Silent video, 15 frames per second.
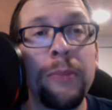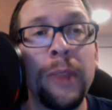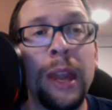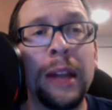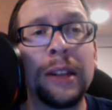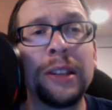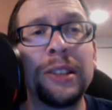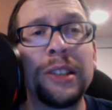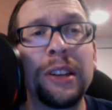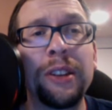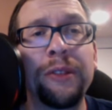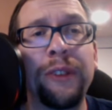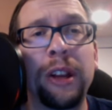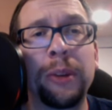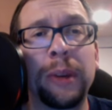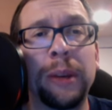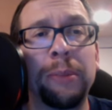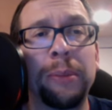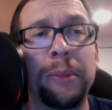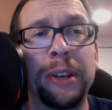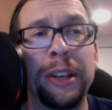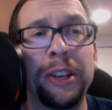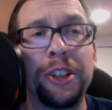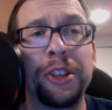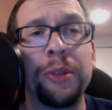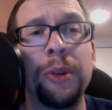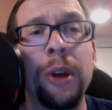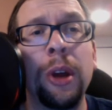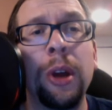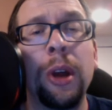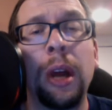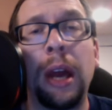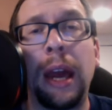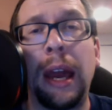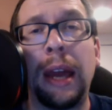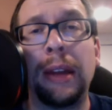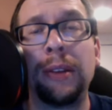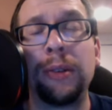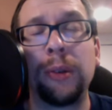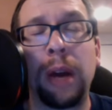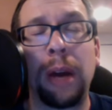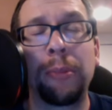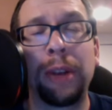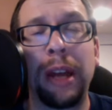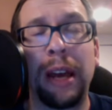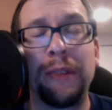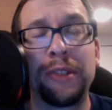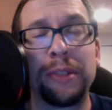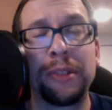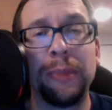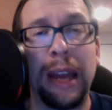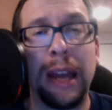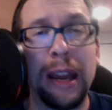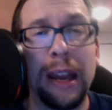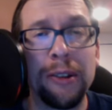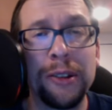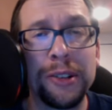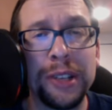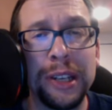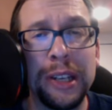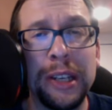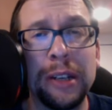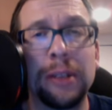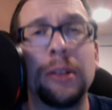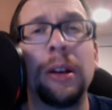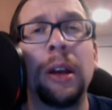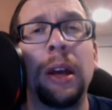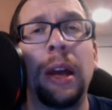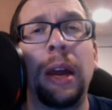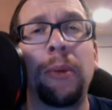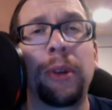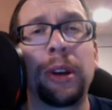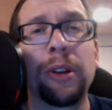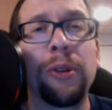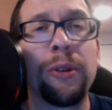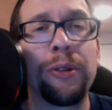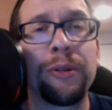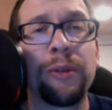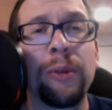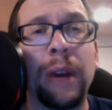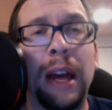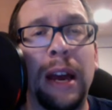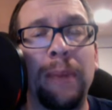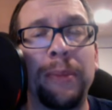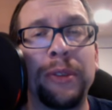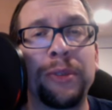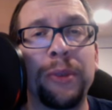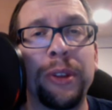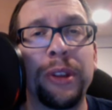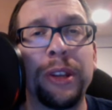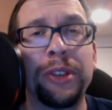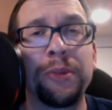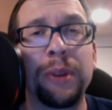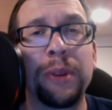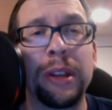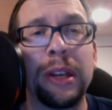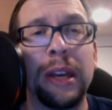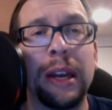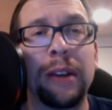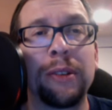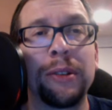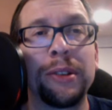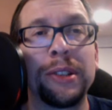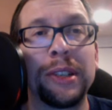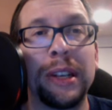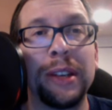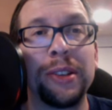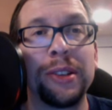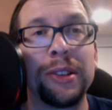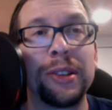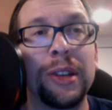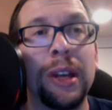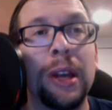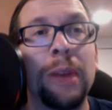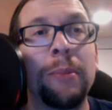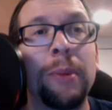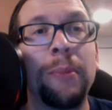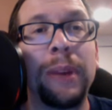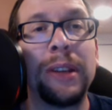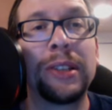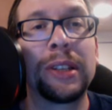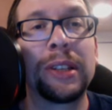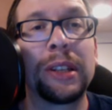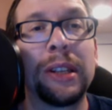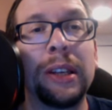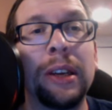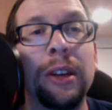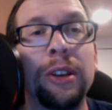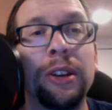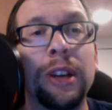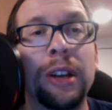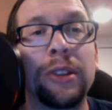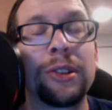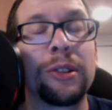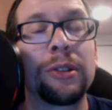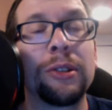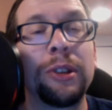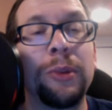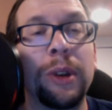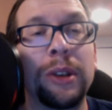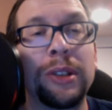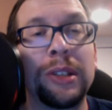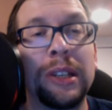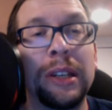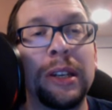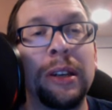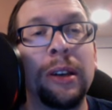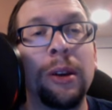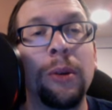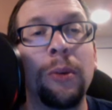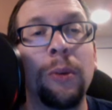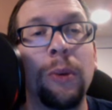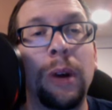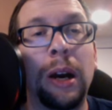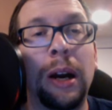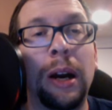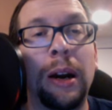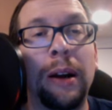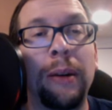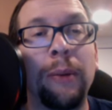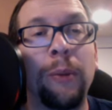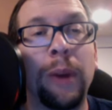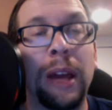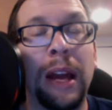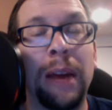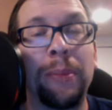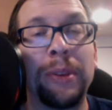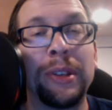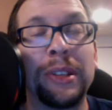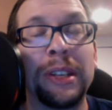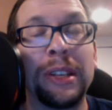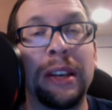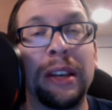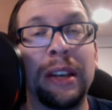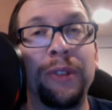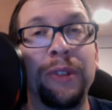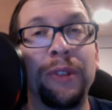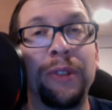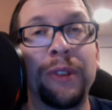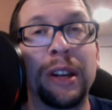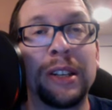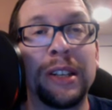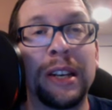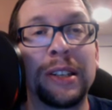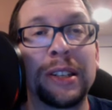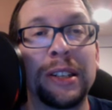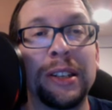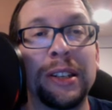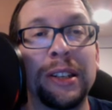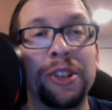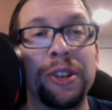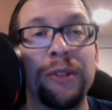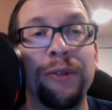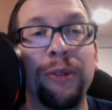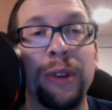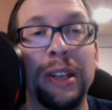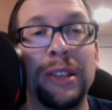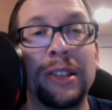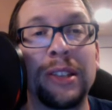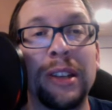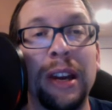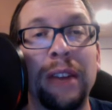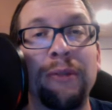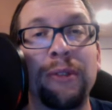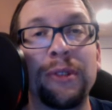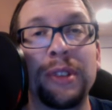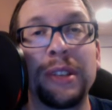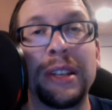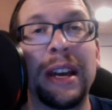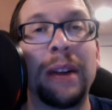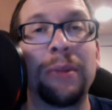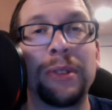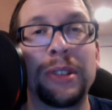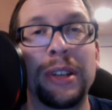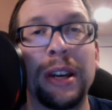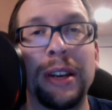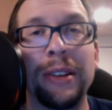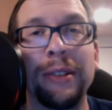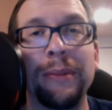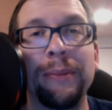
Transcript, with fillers: and consider the following implementation and I'm going to have some errors in here and we're going to go through what happens with each one of the error stages. But basically, you got a circle, you want to see uh, what happens if you've got a test condition for inside versus outside.